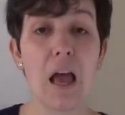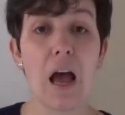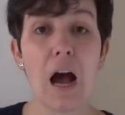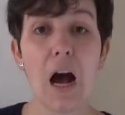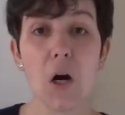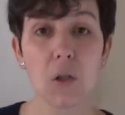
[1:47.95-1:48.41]

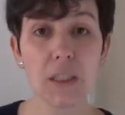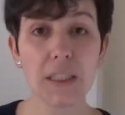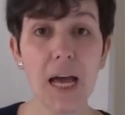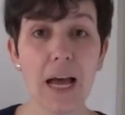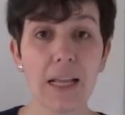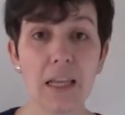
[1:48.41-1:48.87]
How is
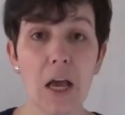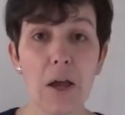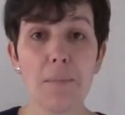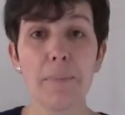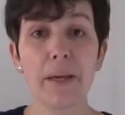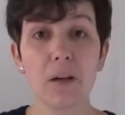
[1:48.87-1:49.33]
that?
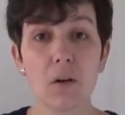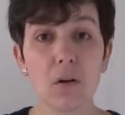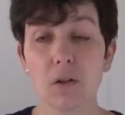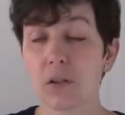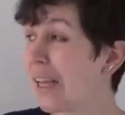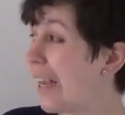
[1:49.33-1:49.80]

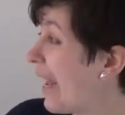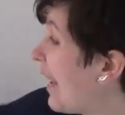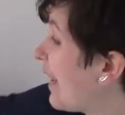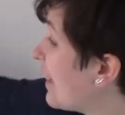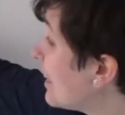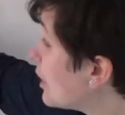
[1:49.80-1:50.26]
Because
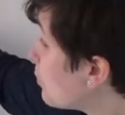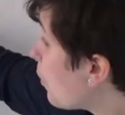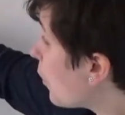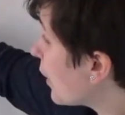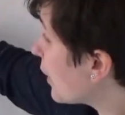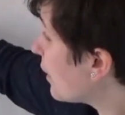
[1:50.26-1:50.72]
in this
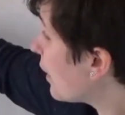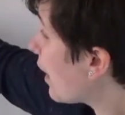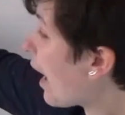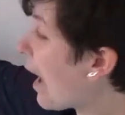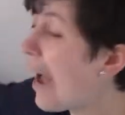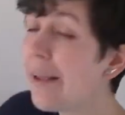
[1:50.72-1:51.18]
point
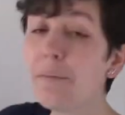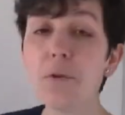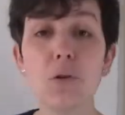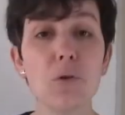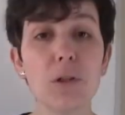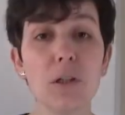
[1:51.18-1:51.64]
I'm
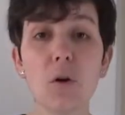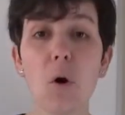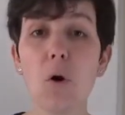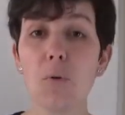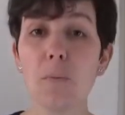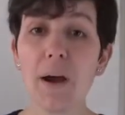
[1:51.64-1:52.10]
using
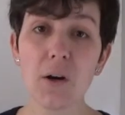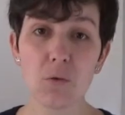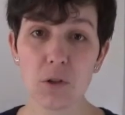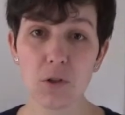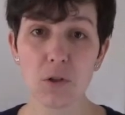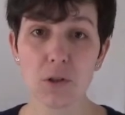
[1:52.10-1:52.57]
all my
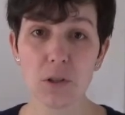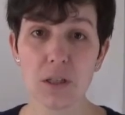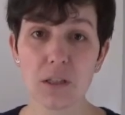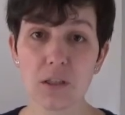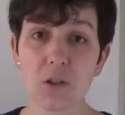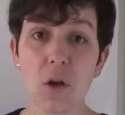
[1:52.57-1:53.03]

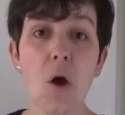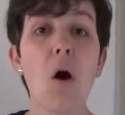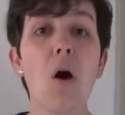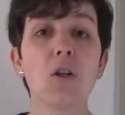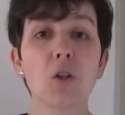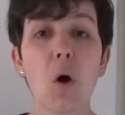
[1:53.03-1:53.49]
resources,
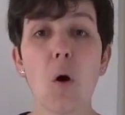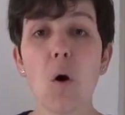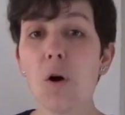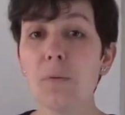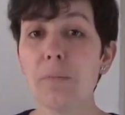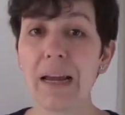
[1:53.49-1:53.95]
so
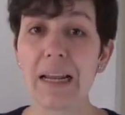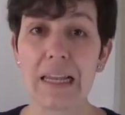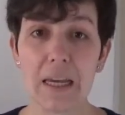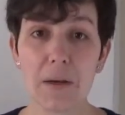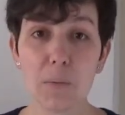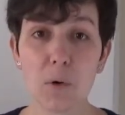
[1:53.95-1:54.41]
all my
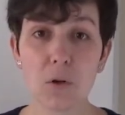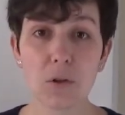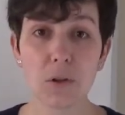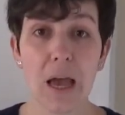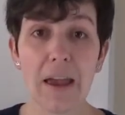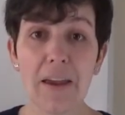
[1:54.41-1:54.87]
labor.
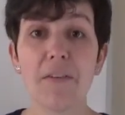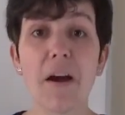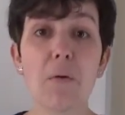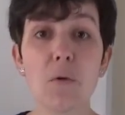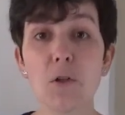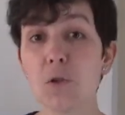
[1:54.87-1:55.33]
If I
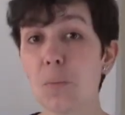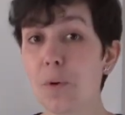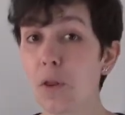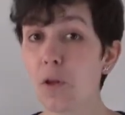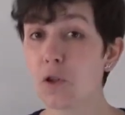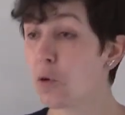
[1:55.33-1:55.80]
want to
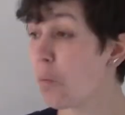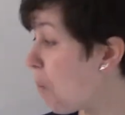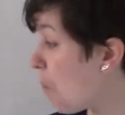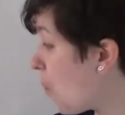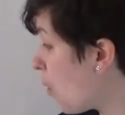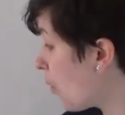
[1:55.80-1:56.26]
produce
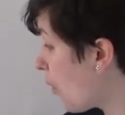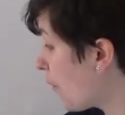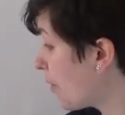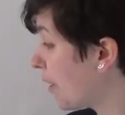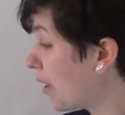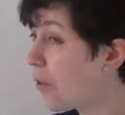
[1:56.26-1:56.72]
more of
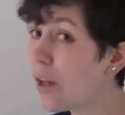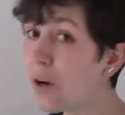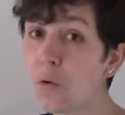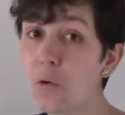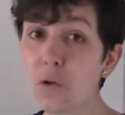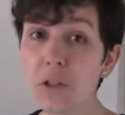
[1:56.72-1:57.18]
the other
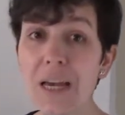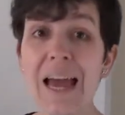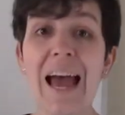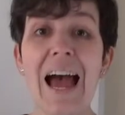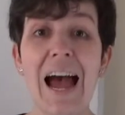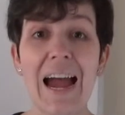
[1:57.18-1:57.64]
goods,
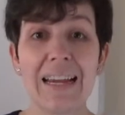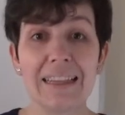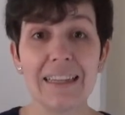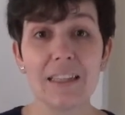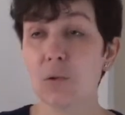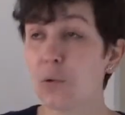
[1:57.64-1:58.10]
I
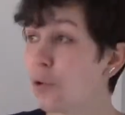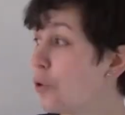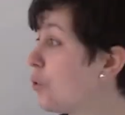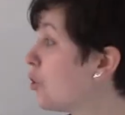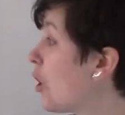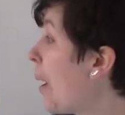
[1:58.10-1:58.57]
need to
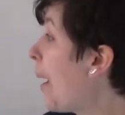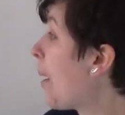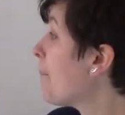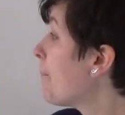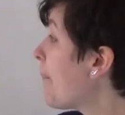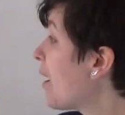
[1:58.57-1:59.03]
use
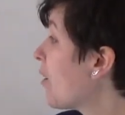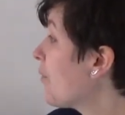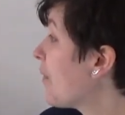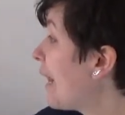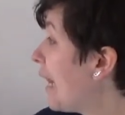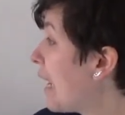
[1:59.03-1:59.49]
part of
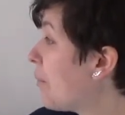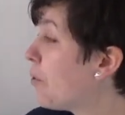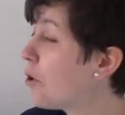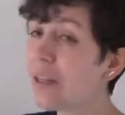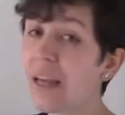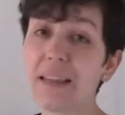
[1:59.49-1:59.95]
the
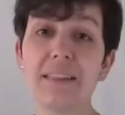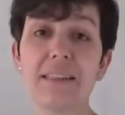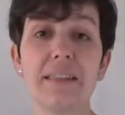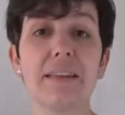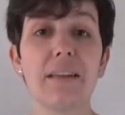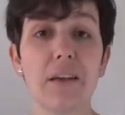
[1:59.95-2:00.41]
labor that is
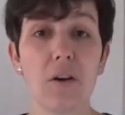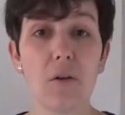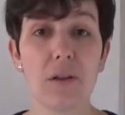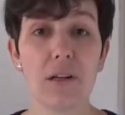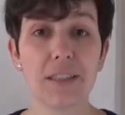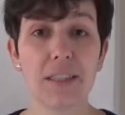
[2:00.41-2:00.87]
in the
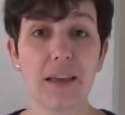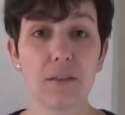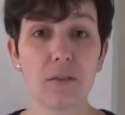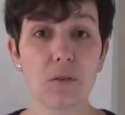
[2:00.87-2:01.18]
other sector.